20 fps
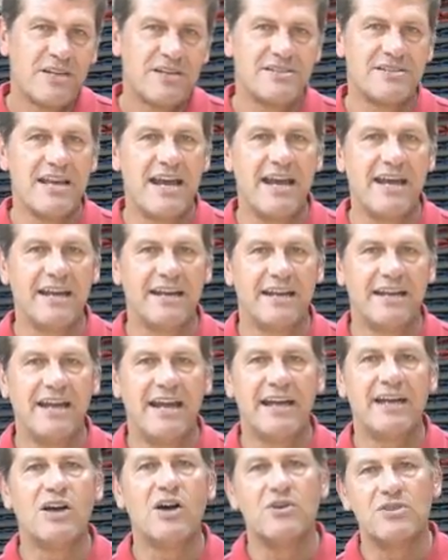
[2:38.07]
saying,
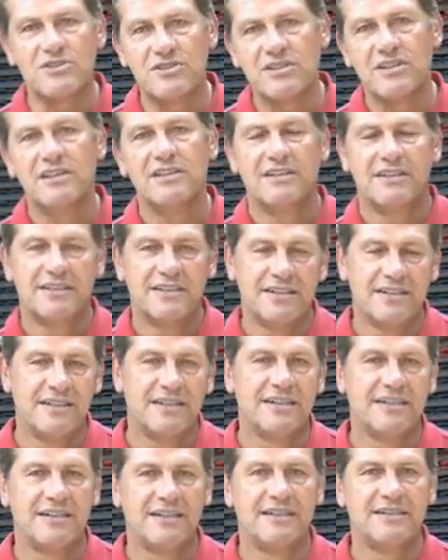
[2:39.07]
hey, coach,
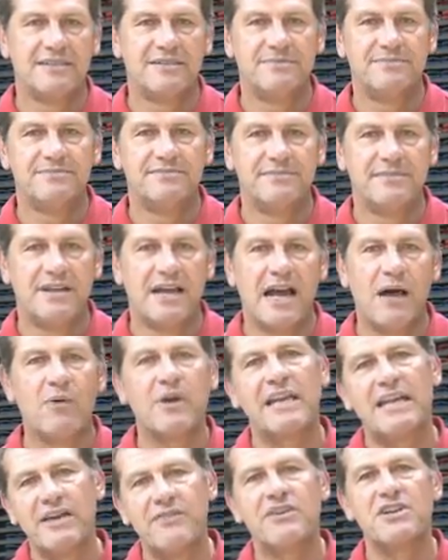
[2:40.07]
uh, I
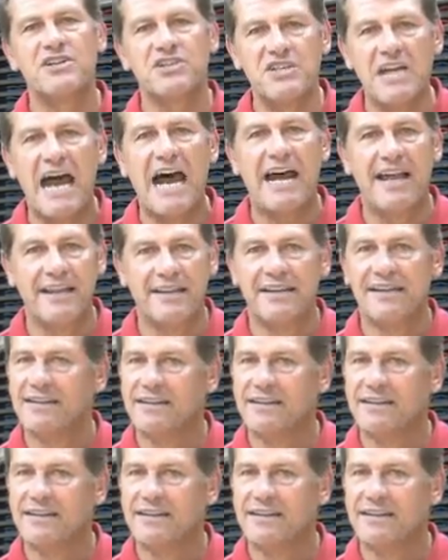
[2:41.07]
want to give it a shot.